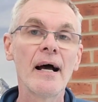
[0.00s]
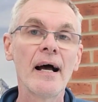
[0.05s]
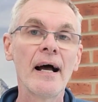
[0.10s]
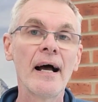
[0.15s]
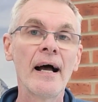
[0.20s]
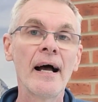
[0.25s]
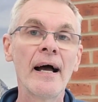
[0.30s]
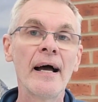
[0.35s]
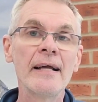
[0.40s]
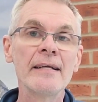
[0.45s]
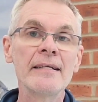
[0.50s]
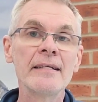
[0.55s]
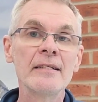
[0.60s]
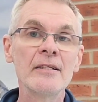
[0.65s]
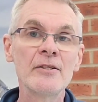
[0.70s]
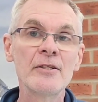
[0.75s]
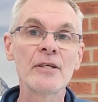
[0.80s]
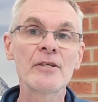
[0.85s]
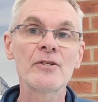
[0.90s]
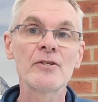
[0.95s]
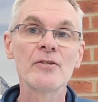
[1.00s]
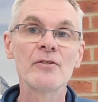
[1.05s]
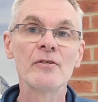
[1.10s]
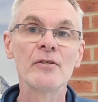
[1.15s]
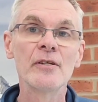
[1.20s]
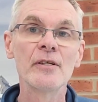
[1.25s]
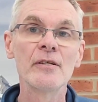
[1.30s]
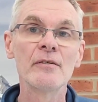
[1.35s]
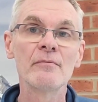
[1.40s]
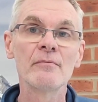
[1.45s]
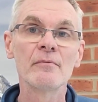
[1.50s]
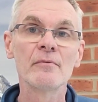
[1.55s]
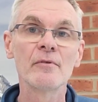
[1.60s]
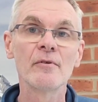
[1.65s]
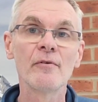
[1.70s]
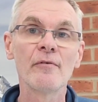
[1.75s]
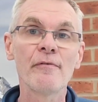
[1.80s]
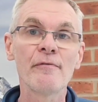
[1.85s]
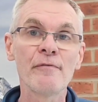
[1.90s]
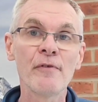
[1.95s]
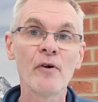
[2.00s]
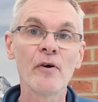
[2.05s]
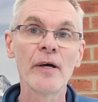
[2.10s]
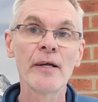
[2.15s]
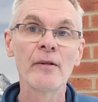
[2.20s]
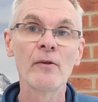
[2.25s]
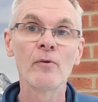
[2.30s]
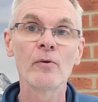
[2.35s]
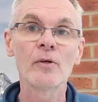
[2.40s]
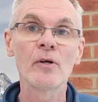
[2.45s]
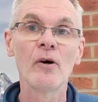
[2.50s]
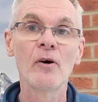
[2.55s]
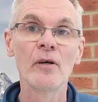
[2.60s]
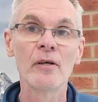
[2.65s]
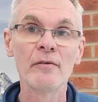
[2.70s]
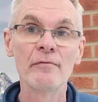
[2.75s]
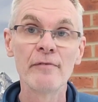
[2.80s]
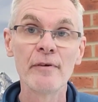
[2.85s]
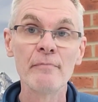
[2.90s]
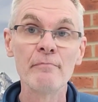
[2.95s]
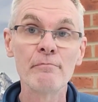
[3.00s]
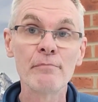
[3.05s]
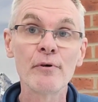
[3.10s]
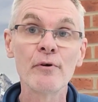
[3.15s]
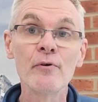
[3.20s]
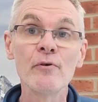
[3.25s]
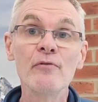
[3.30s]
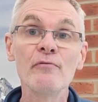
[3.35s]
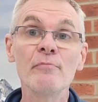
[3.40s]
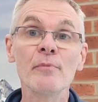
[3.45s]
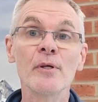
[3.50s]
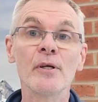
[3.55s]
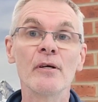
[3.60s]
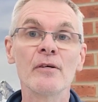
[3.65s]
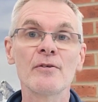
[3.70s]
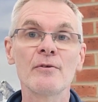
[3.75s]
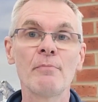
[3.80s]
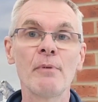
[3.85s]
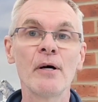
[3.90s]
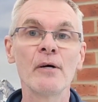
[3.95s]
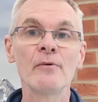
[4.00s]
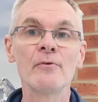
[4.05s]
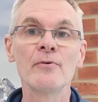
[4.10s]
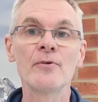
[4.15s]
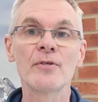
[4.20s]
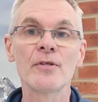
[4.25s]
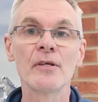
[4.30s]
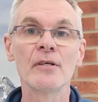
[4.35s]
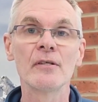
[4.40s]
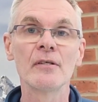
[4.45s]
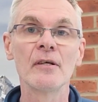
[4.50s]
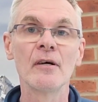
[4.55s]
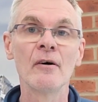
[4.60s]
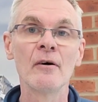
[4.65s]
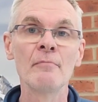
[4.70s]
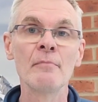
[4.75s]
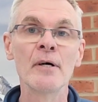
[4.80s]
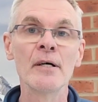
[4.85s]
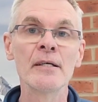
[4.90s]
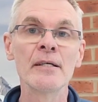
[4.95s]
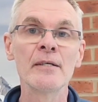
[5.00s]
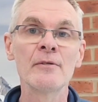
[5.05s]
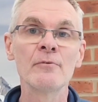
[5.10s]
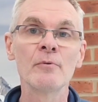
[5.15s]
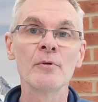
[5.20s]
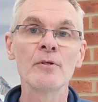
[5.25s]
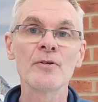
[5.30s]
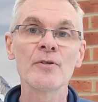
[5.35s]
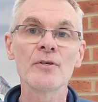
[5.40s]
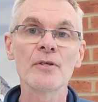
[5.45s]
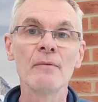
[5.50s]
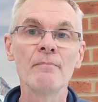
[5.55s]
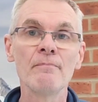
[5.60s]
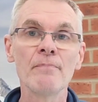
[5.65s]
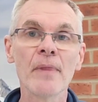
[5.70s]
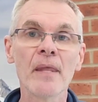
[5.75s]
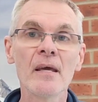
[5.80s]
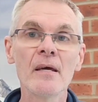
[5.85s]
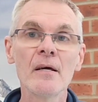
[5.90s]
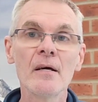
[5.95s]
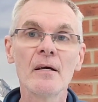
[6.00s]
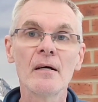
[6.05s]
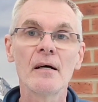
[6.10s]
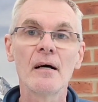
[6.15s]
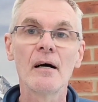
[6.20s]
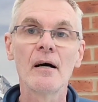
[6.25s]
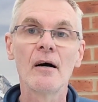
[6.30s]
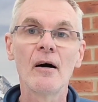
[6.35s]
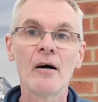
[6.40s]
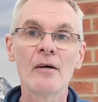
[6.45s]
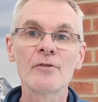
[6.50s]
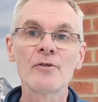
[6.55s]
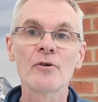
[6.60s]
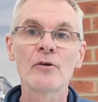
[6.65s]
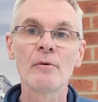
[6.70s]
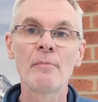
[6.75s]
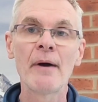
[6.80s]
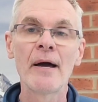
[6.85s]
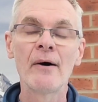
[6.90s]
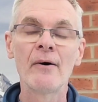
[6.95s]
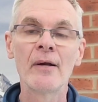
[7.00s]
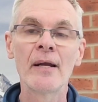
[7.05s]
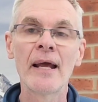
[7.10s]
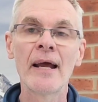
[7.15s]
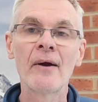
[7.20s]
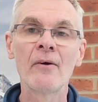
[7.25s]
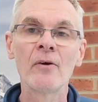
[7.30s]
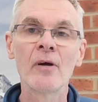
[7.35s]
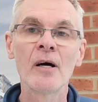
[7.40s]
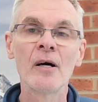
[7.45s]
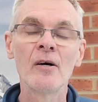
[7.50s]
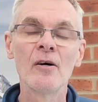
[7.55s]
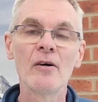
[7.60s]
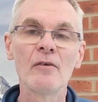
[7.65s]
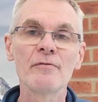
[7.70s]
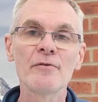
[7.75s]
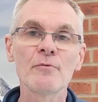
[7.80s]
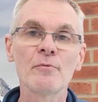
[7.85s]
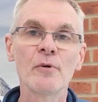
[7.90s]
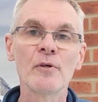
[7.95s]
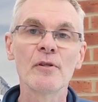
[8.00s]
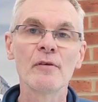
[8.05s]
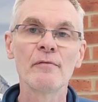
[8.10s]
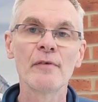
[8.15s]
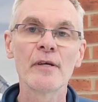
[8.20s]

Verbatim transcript: And in addition, the final kind of improvement, I suppose, that I made was um, I took about an hour and a half's worth of